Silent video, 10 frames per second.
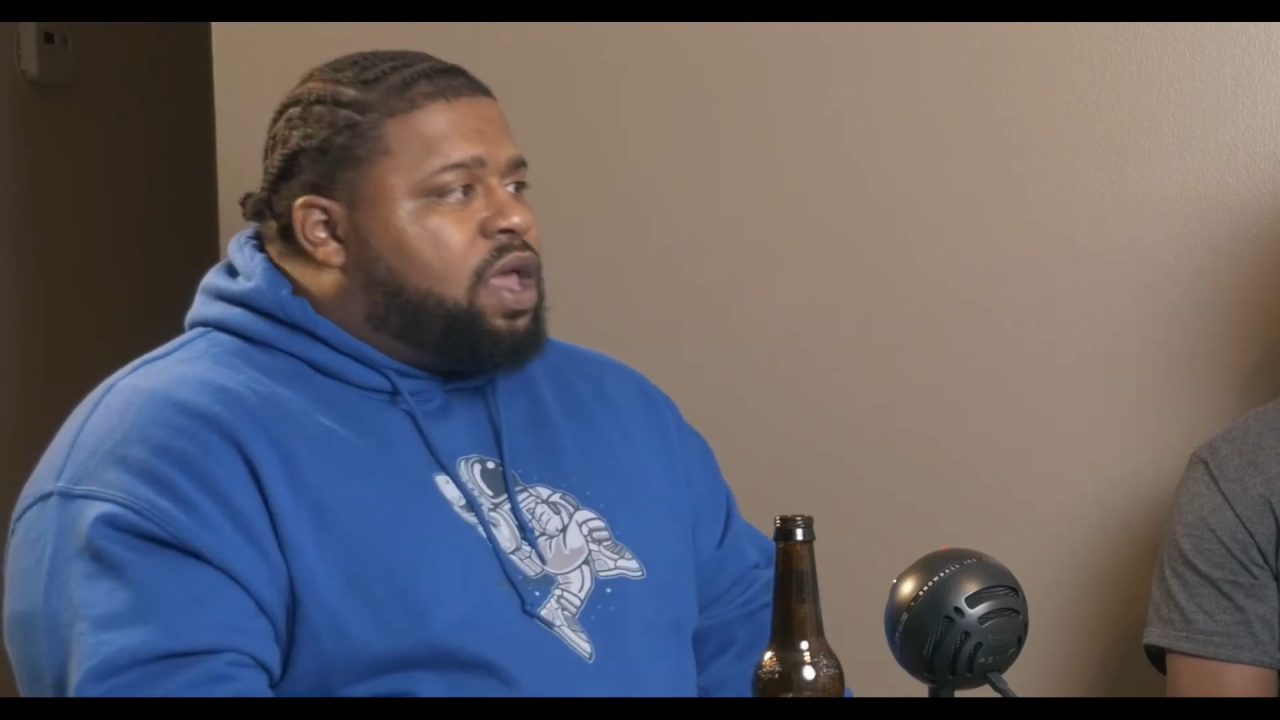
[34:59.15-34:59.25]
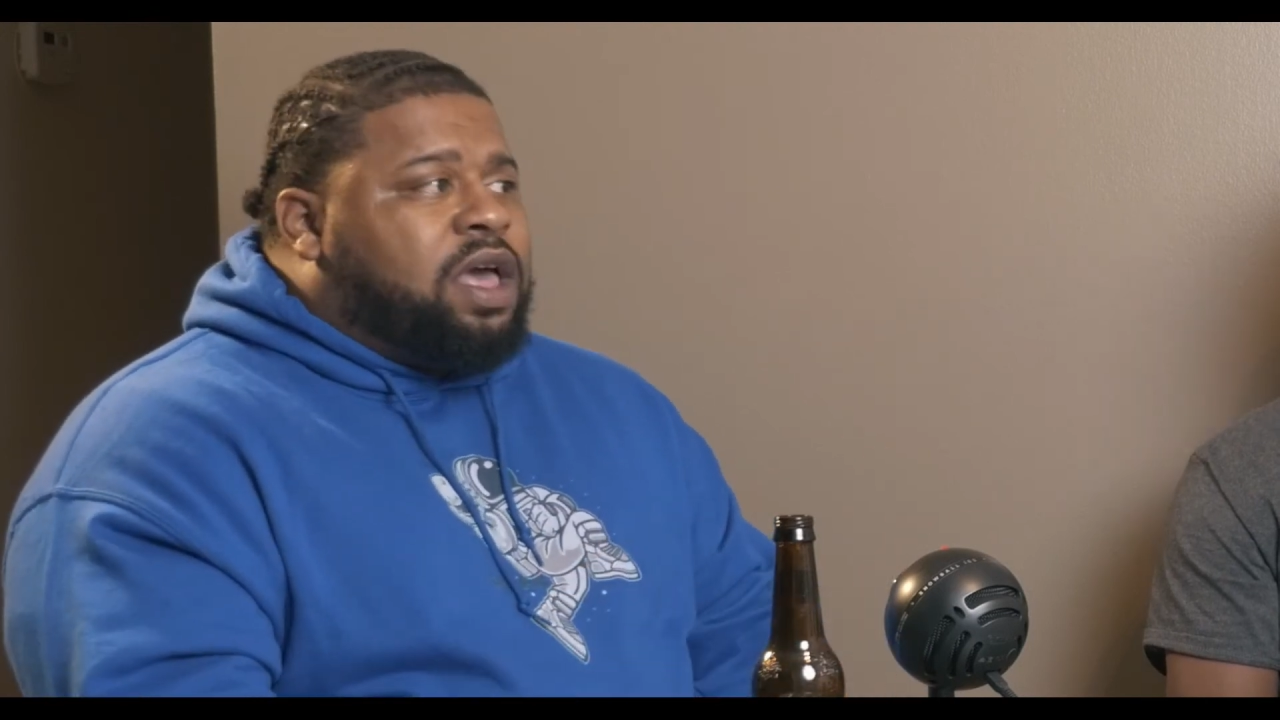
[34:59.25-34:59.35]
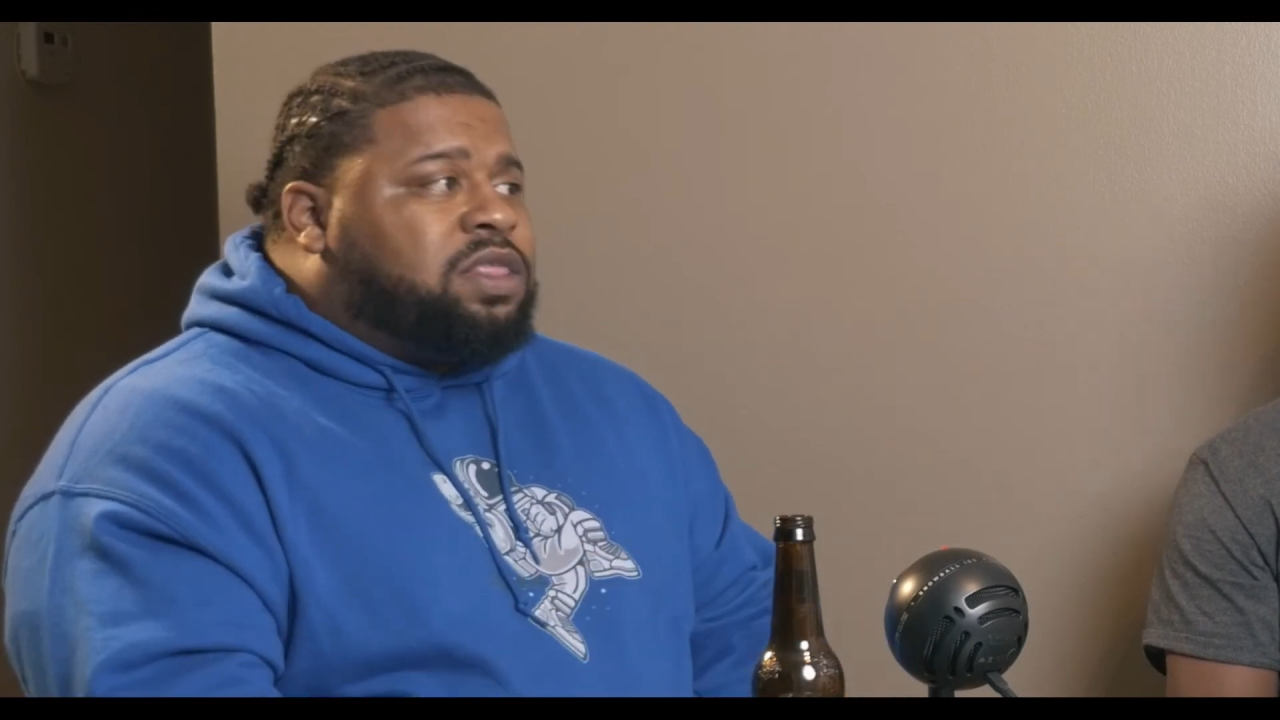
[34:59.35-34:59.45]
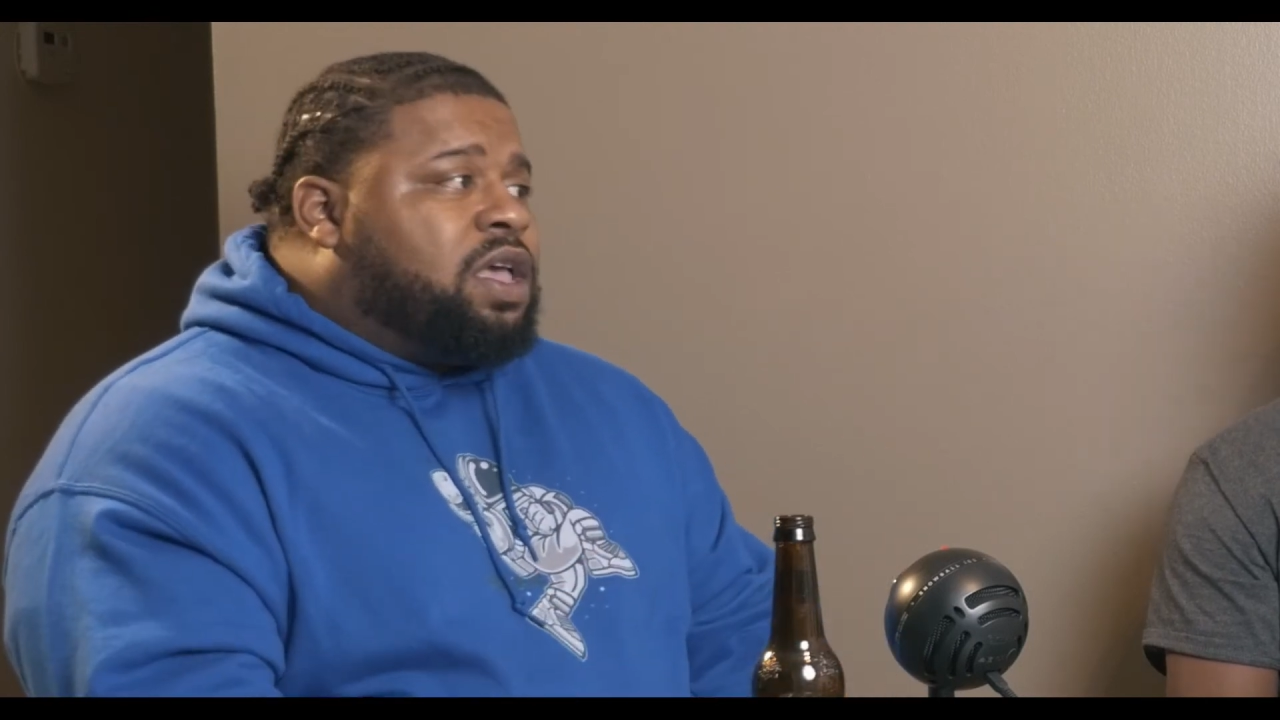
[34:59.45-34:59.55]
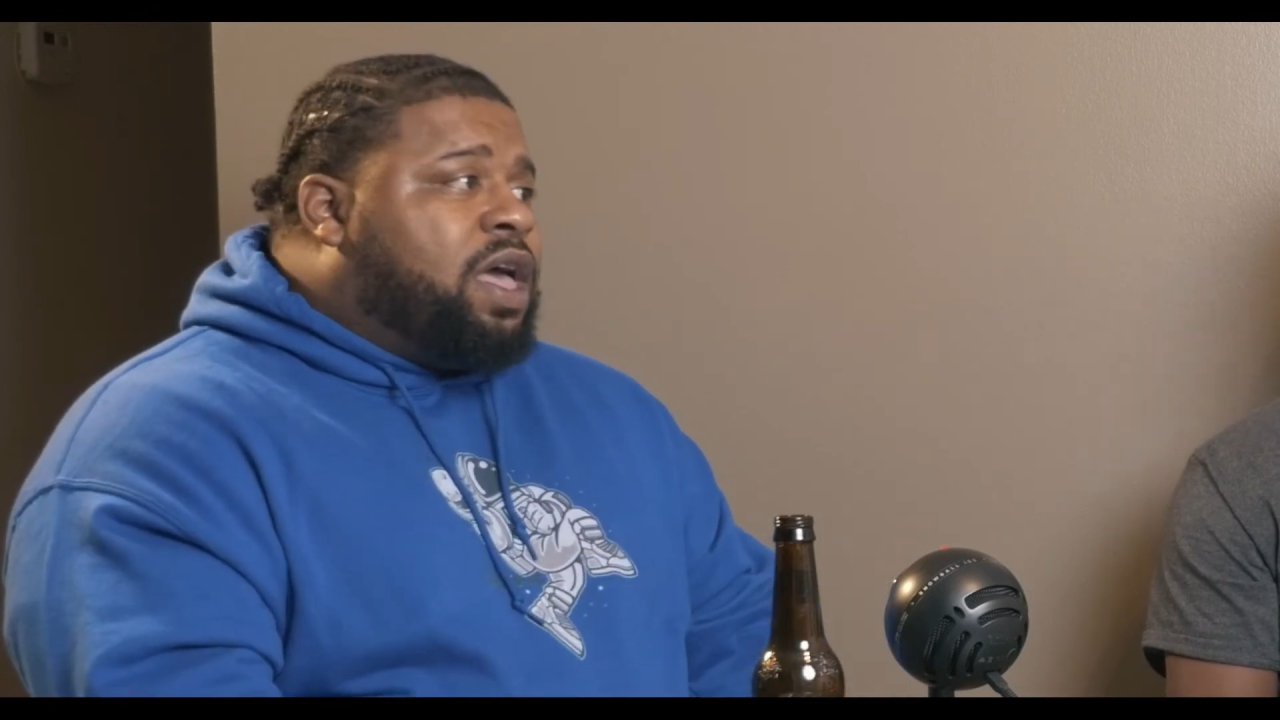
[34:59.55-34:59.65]
And
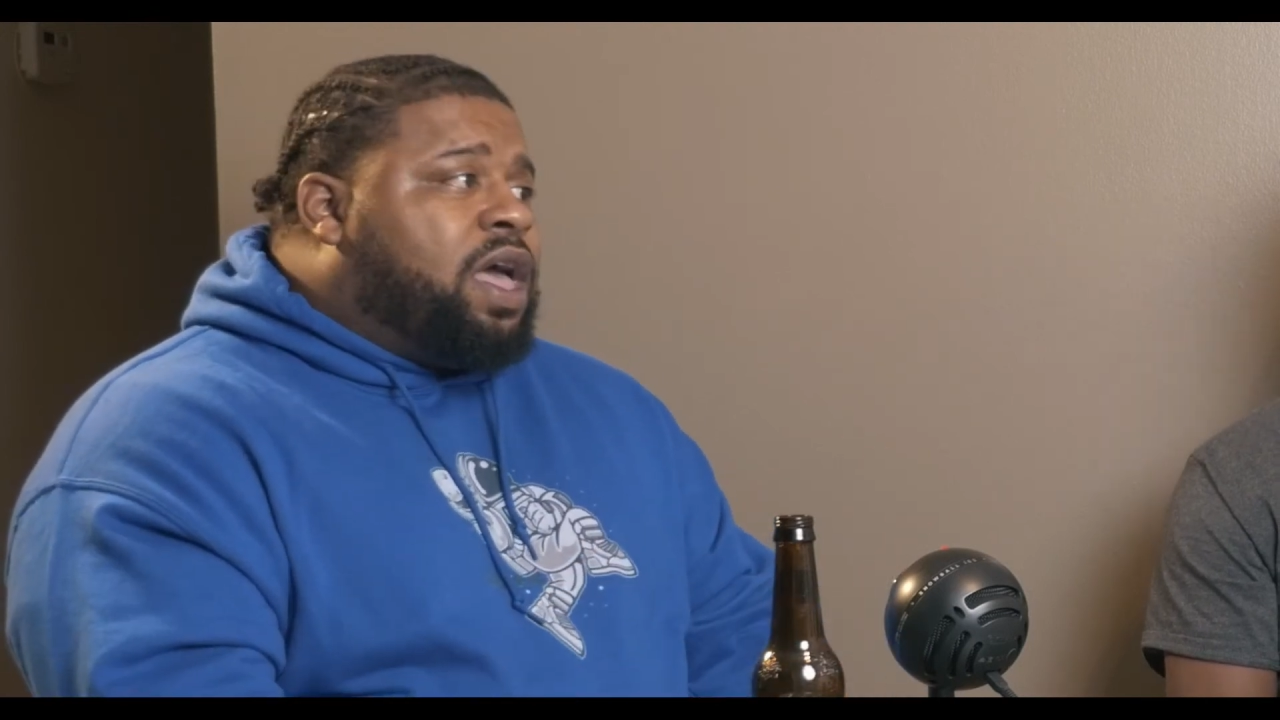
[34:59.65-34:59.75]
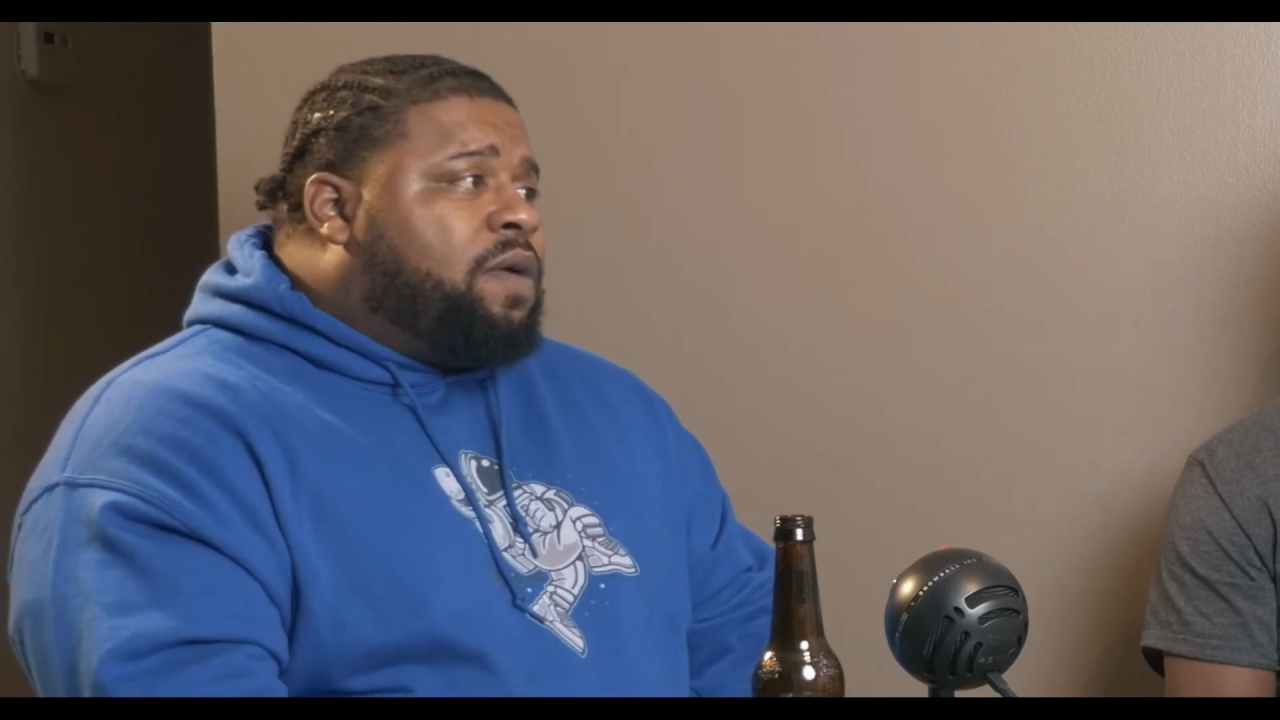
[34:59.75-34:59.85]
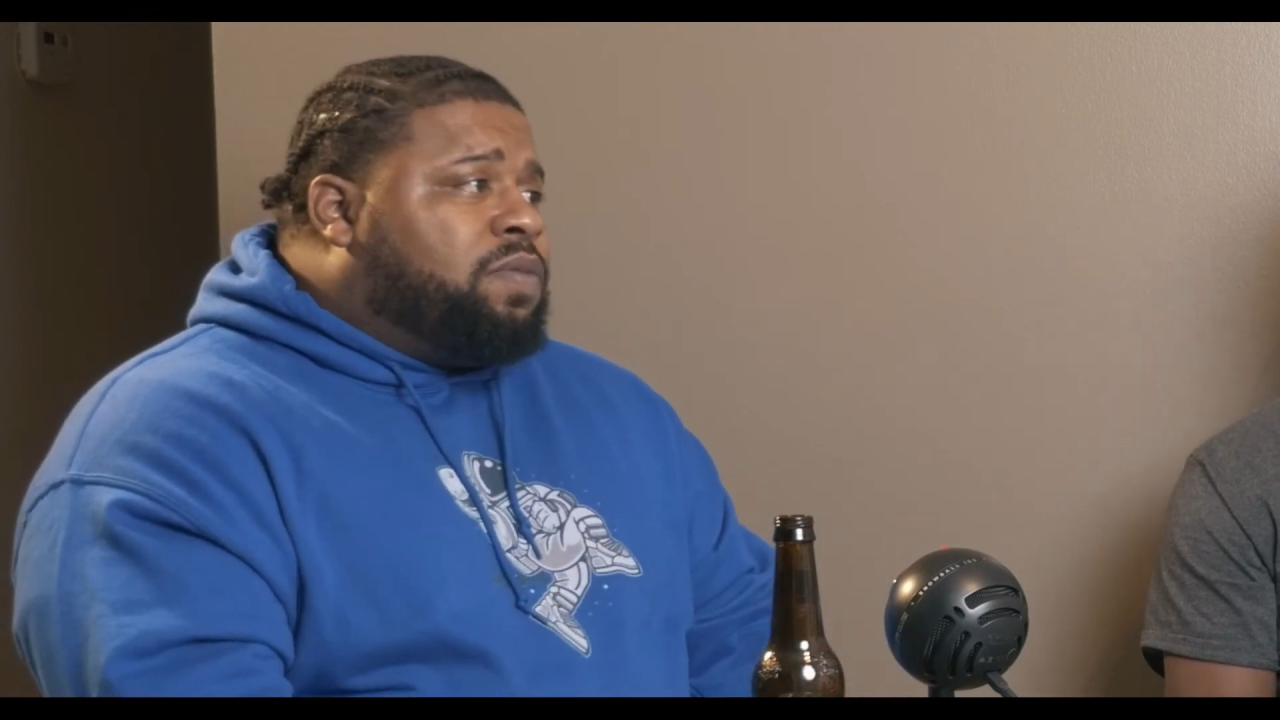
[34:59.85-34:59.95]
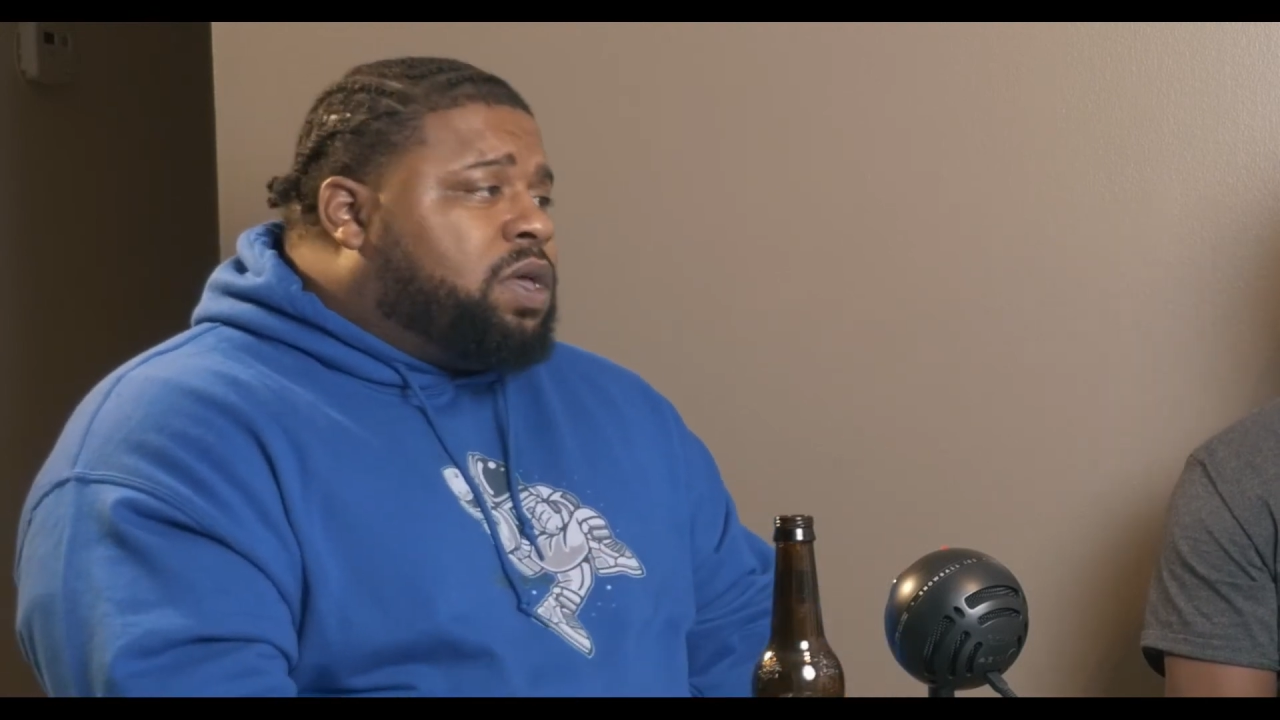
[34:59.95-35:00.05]
I think I'm